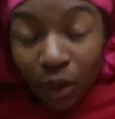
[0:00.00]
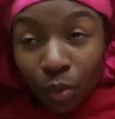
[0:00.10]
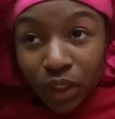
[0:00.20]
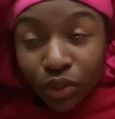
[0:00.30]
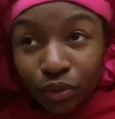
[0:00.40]
could
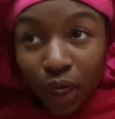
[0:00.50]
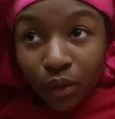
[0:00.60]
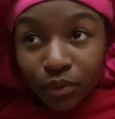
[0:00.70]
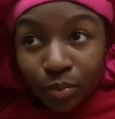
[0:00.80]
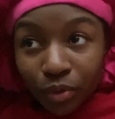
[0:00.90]
work two
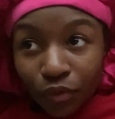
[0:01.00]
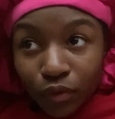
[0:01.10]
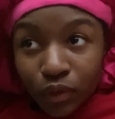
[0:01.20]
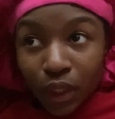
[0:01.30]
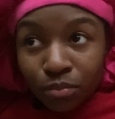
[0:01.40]
jobs and be a
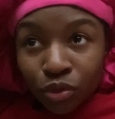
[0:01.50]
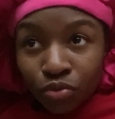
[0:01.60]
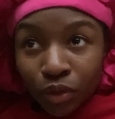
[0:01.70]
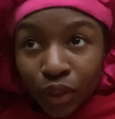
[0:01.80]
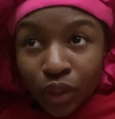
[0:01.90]
full-time
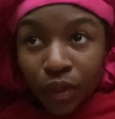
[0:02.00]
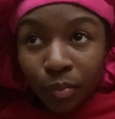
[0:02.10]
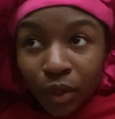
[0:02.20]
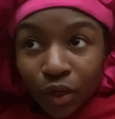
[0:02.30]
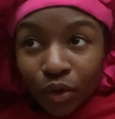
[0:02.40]
student,
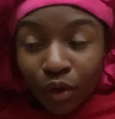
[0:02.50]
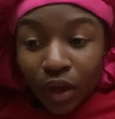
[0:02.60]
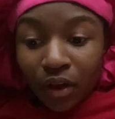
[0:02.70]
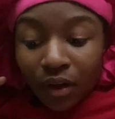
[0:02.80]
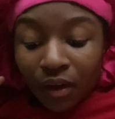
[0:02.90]
depending
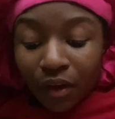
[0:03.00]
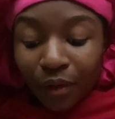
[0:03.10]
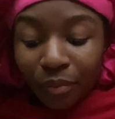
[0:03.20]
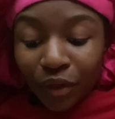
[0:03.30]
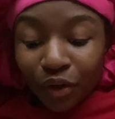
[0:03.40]

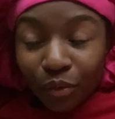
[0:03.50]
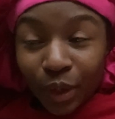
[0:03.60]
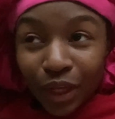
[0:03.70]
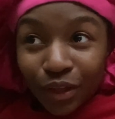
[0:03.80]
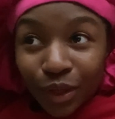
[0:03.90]
on the
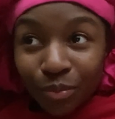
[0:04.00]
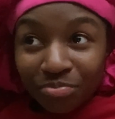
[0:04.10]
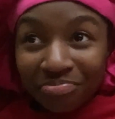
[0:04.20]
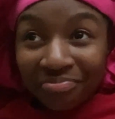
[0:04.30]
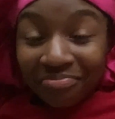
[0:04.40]
curriculum,
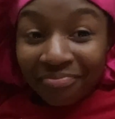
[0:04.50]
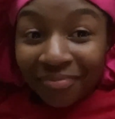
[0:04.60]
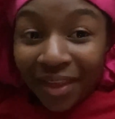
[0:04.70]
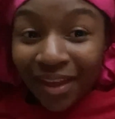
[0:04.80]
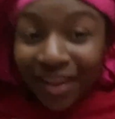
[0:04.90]

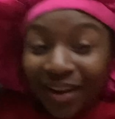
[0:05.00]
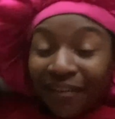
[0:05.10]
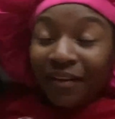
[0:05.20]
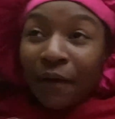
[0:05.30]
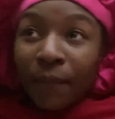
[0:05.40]
you
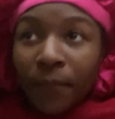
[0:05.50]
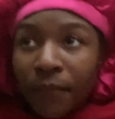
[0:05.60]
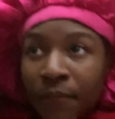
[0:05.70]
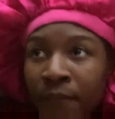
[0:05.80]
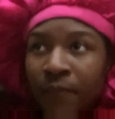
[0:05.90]
know?
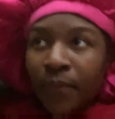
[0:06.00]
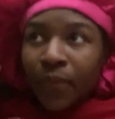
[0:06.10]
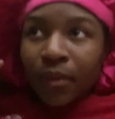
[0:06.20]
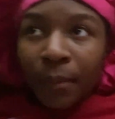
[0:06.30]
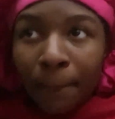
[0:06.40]

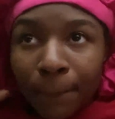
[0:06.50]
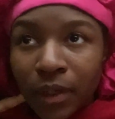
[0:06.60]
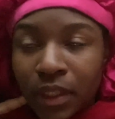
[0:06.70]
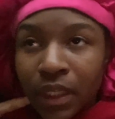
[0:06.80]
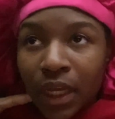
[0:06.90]

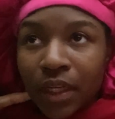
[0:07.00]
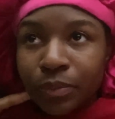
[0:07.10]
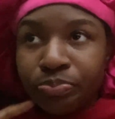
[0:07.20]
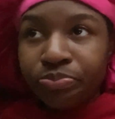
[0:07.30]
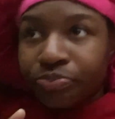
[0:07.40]
But, yeah.
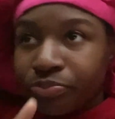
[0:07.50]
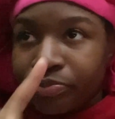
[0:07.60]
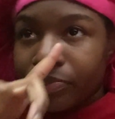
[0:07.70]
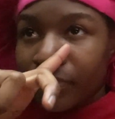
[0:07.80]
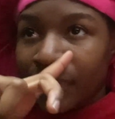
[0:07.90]

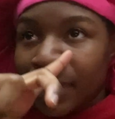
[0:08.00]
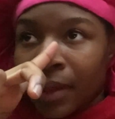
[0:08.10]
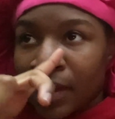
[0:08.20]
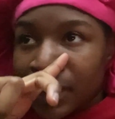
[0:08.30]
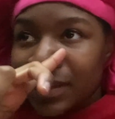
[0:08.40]

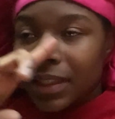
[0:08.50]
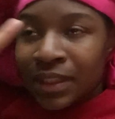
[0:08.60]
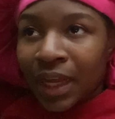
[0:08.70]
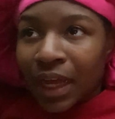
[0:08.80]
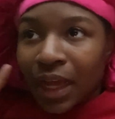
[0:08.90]
This
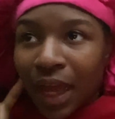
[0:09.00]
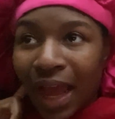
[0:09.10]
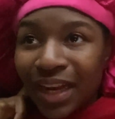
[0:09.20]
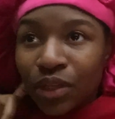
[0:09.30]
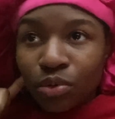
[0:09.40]
time,
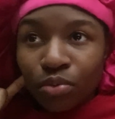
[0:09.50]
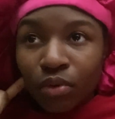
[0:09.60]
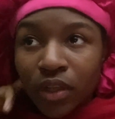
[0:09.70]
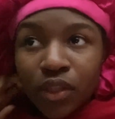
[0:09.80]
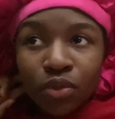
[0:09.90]
I do
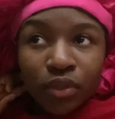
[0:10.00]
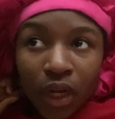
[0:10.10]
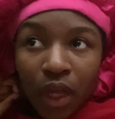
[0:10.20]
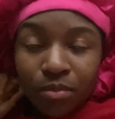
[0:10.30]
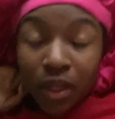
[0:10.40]
want two jobs.